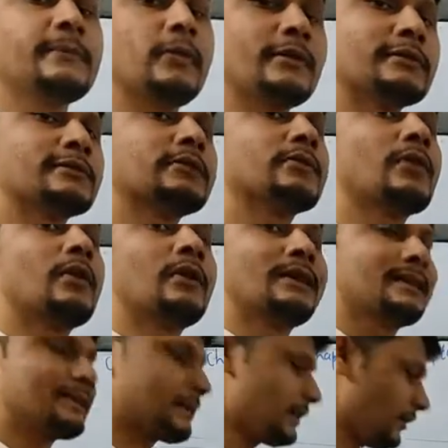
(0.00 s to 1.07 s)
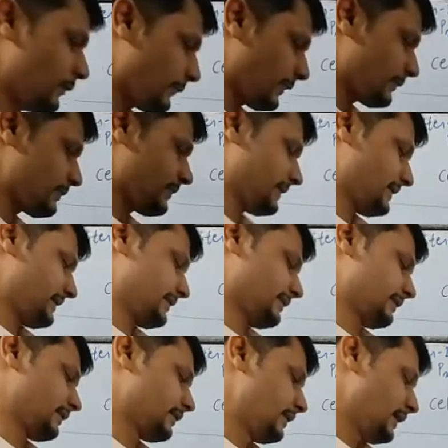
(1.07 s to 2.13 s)
also called as a
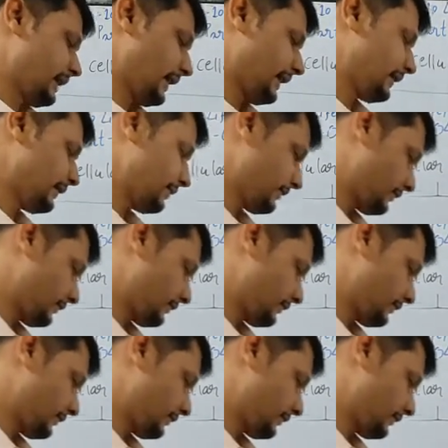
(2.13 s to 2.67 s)
fermentation, and